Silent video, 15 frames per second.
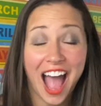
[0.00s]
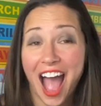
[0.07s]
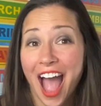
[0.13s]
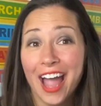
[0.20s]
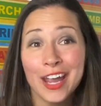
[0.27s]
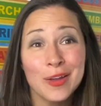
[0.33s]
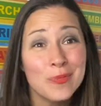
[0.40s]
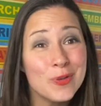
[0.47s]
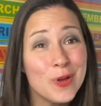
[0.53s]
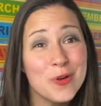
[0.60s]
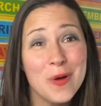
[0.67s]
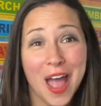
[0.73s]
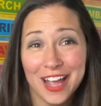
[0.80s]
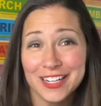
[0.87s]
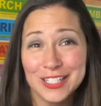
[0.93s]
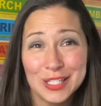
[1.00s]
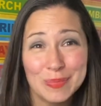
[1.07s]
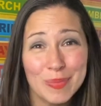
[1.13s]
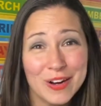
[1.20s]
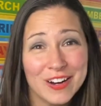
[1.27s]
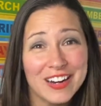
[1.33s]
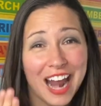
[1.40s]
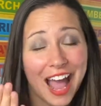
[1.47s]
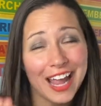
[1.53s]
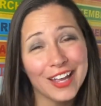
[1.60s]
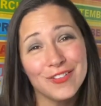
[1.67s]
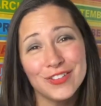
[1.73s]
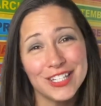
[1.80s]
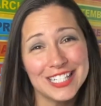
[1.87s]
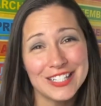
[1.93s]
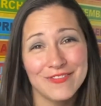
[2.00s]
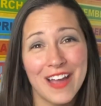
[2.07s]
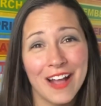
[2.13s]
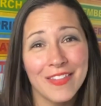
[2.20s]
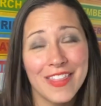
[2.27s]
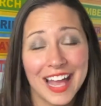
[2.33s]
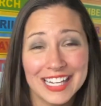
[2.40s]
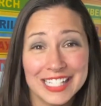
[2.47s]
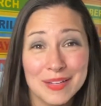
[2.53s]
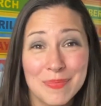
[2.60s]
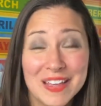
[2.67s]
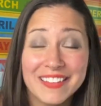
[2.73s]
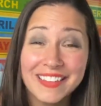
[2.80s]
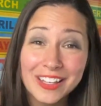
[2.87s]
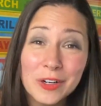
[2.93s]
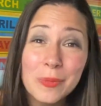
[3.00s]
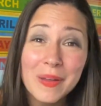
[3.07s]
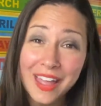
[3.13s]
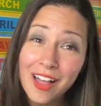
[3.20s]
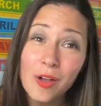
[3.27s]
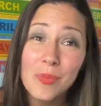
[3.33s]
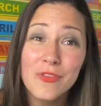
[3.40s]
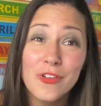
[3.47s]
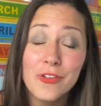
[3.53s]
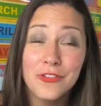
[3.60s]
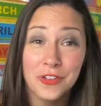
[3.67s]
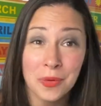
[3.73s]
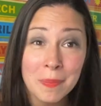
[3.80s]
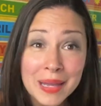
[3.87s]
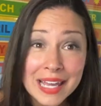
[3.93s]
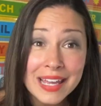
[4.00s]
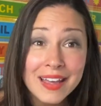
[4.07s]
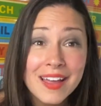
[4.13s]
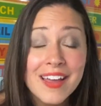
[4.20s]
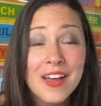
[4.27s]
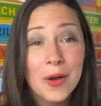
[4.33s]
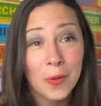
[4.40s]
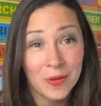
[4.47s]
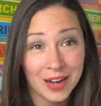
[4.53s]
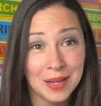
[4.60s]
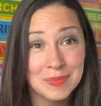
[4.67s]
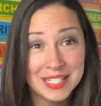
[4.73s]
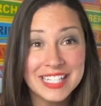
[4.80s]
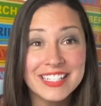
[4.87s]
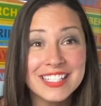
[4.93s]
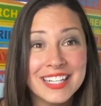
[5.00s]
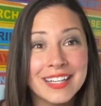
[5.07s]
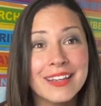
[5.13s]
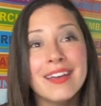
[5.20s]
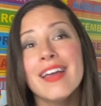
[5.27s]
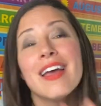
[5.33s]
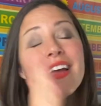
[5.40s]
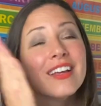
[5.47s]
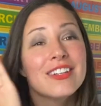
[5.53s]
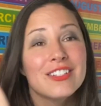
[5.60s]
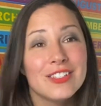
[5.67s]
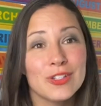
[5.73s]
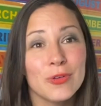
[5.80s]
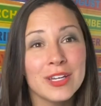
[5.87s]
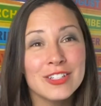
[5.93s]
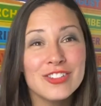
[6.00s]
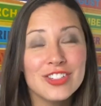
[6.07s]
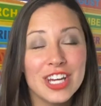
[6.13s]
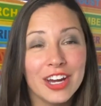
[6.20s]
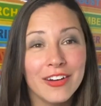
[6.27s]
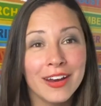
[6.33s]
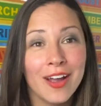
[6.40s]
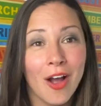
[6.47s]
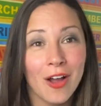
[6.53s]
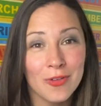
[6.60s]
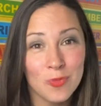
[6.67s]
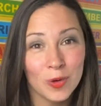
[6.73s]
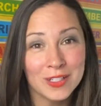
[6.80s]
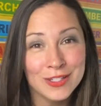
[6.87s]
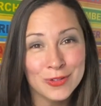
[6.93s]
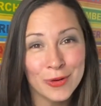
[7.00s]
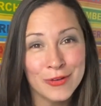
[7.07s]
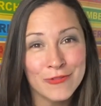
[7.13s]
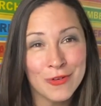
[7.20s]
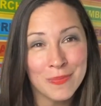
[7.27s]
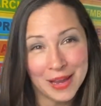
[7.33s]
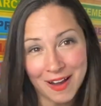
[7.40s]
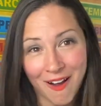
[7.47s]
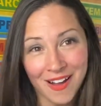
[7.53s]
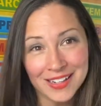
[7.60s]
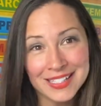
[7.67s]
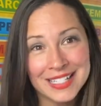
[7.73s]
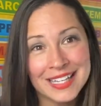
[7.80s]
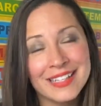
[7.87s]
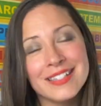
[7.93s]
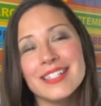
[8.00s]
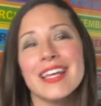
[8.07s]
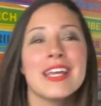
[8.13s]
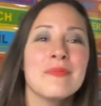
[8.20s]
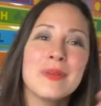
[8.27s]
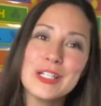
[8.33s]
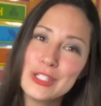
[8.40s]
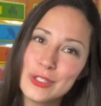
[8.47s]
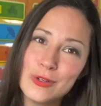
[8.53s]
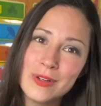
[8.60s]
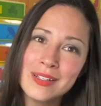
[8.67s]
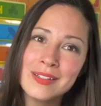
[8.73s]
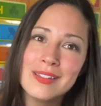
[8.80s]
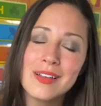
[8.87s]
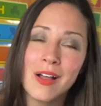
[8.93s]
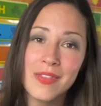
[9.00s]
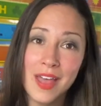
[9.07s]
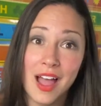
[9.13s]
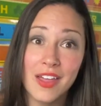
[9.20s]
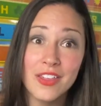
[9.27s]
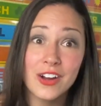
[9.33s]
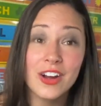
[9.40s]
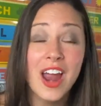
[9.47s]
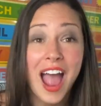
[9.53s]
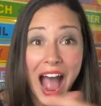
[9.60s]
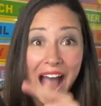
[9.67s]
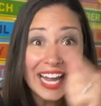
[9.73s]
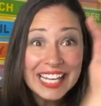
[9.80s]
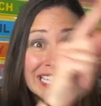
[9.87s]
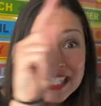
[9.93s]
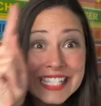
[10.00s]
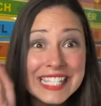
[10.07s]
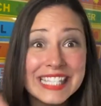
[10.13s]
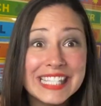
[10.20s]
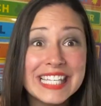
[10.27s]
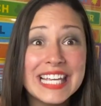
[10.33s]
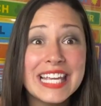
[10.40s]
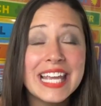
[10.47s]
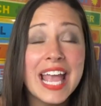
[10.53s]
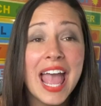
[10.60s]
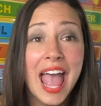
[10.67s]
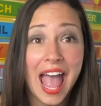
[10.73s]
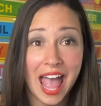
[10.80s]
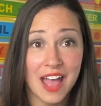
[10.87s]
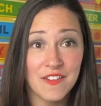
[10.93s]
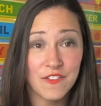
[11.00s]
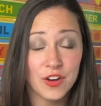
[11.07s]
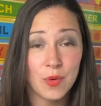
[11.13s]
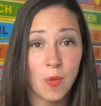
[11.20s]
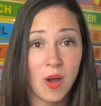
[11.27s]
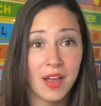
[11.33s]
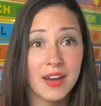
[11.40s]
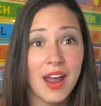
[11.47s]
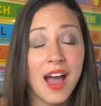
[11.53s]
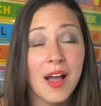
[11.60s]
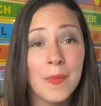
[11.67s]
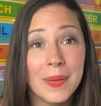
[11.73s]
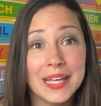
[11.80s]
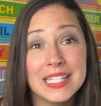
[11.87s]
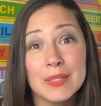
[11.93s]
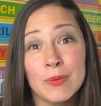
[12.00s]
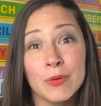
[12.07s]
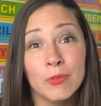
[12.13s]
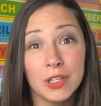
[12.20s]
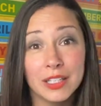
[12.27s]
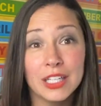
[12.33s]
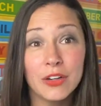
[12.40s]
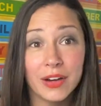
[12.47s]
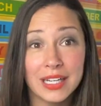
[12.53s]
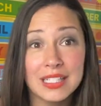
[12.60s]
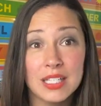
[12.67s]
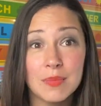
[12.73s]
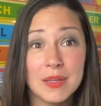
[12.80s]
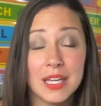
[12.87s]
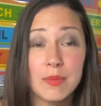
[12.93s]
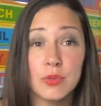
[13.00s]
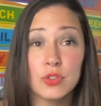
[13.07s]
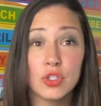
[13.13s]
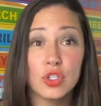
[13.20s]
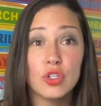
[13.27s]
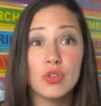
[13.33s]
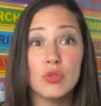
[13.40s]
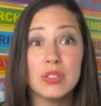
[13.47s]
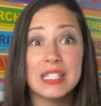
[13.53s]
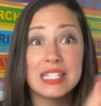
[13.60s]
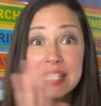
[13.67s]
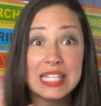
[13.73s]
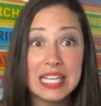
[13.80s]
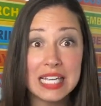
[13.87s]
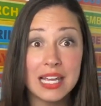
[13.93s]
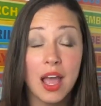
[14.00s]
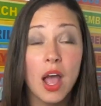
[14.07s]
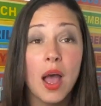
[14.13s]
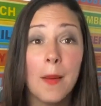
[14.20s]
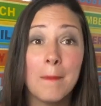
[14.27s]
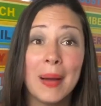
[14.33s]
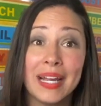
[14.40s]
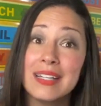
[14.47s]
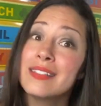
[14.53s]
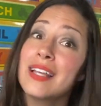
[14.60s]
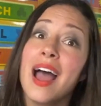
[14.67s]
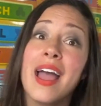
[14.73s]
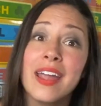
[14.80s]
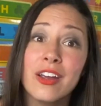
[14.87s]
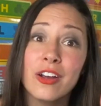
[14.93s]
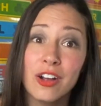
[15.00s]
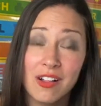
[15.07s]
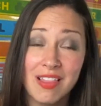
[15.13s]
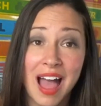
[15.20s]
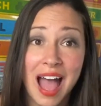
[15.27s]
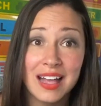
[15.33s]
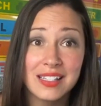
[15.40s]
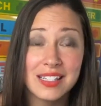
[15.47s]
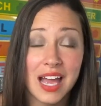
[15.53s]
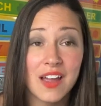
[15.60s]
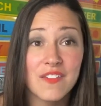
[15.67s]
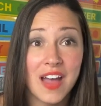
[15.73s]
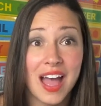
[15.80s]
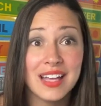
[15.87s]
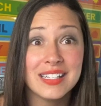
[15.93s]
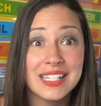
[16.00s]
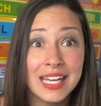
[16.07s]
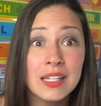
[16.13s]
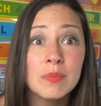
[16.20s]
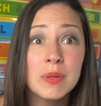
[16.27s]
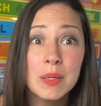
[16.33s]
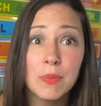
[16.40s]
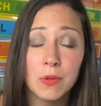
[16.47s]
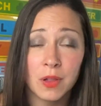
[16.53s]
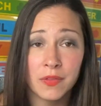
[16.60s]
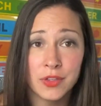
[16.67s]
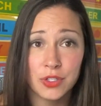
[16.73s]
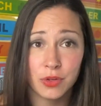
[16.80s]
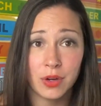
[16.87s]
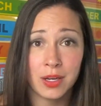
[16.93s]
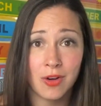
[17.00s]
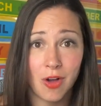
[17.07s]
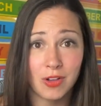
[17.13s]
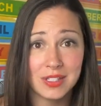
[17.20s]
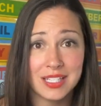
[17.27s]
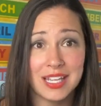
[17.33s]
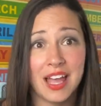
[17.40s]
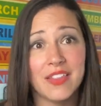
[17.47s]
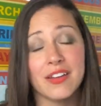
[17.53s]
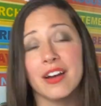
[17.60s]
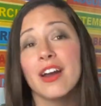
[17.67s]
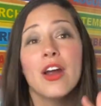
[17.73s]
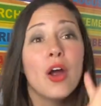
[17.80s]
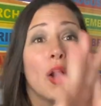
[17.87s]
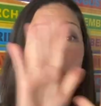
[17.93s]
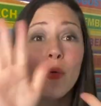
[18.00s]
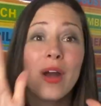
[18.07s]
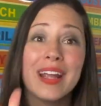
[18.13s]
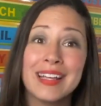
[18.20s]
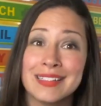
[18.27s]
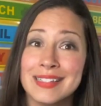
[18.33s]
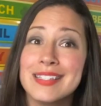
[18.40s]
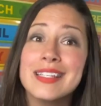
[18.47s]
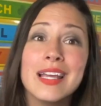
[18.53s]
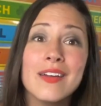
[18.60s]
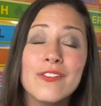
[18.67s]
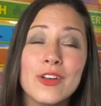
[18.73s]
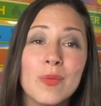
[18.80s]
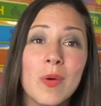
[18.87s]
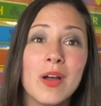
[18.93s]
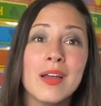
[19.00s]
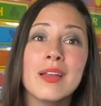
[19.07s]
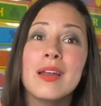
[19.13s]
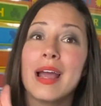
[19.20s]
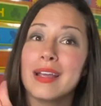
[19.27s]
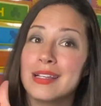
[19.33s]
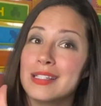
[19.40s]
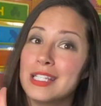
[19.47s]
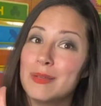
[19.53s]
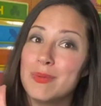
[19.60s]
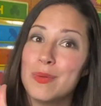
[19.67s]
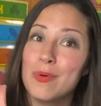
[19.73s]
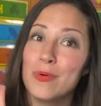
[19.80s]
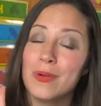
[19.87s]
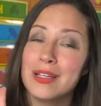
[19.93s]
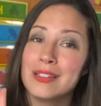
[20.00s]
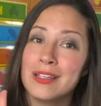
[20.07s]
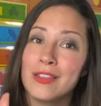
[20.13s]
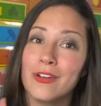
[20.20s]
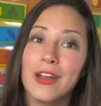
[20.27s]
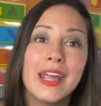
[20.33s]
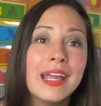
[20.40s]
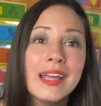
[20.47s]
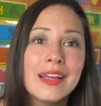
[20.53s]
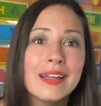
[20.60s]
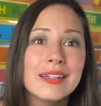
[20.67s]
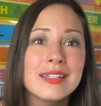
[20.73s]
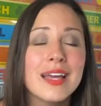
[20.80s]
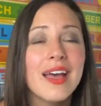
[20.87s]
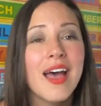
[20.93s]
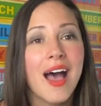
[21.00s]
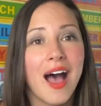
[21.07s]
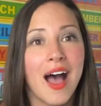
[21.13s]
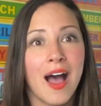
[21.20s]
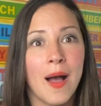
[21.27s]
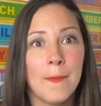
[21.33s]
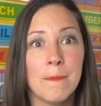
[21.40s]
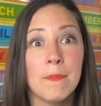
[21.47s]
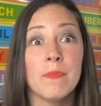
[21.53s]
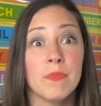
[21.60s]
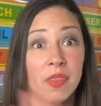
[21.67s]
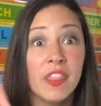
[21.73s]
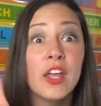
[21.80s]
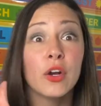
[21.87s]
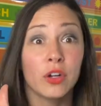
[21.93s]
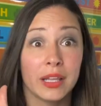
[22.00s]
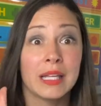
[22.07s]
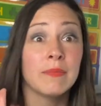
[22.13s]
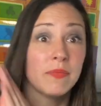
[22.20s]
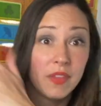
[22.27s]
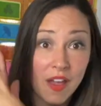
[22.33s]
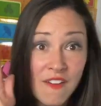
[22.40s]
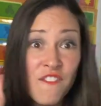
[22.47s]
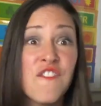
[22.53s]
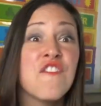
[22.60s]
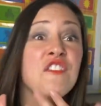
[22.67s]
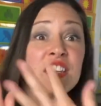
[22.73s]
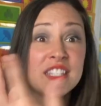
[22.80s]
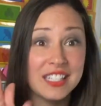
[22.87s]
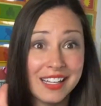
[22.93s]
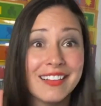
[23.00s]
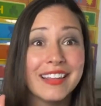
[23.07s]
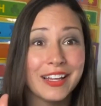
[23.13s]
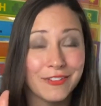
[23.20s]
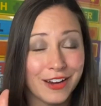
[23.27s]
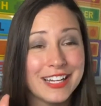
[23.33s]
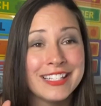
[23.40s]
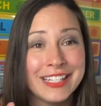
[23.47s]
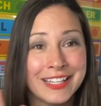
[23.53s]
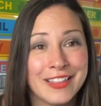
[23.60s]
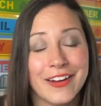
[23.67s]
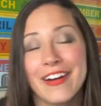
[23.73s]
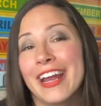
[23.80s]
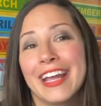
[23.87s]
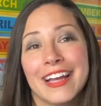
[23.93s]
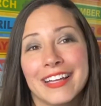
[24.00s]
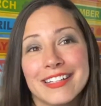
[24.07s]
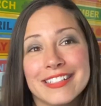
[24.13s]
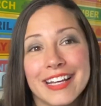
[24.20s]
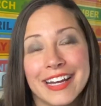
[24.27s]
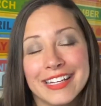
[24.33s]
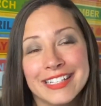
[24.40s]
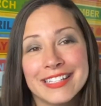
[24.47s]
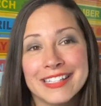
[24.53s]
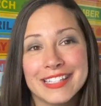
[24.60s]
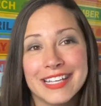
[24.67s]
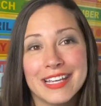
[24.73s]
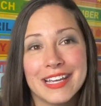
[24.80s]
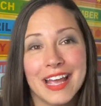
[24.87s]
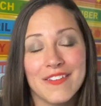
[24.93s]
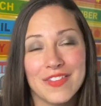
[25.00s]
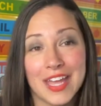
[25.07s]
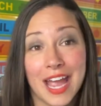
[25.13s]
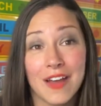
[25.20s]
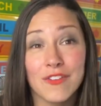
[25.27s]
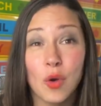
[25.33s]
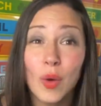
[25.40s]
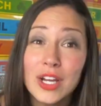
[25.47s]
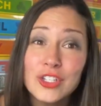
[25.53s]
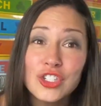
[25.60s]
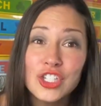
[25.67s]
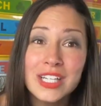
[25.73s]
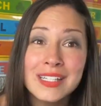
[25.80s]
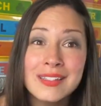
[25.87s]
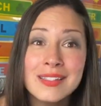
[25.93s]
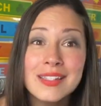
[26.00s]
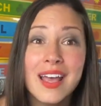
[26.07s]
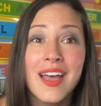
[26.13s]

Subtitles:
I am no expert. I have just found that to be a little bit helpful for me when I'm teaching, screen sharing on one screen for my content and my students on the other. I can see everyone. It's been really great to be able to see my entire class. I've had 10 people on the screen altogether where I can see everyone. I can see people raising their hand, literally physically raising their hand. I can see if they have questions.